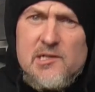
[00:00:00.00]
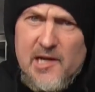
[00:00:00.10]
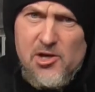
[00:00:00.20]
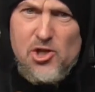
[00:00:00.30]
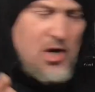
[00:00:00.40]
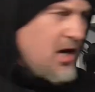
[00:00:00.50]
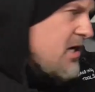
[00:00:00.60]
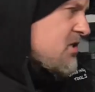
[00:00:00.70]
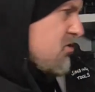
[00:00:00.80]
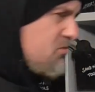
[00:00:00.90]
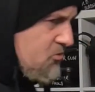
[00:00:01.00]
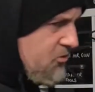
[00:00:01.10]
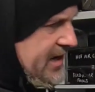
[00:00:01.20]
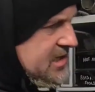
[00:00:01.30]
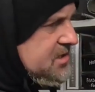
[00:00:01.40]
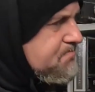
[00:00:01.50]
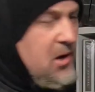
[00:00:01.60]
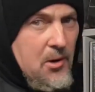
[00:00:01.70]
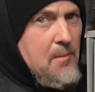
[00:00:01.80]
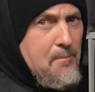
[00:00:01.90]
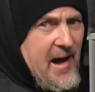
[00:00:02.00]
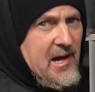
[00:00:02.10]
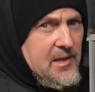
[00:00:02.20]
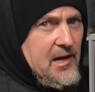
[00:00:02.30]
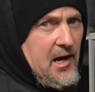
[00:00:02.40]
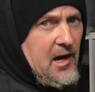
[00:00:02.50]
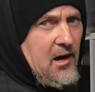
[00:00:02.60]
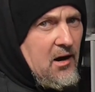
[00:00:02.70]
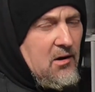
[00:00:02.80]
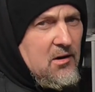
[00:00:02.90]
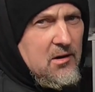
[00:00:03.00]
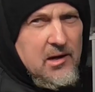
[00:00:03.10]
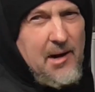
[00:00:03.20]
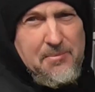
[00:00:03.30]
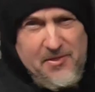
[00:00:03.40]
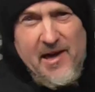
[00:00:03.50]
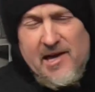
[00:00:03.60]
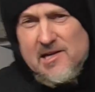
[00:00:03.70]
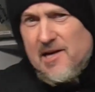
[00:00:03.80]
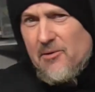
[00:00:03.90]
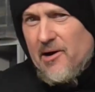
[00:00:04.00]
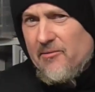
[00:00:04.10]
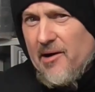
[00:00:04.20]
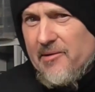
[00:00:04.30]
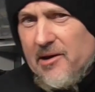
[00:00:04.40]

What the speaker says: T-shirts, great to put on the back of the car. I think it's that way round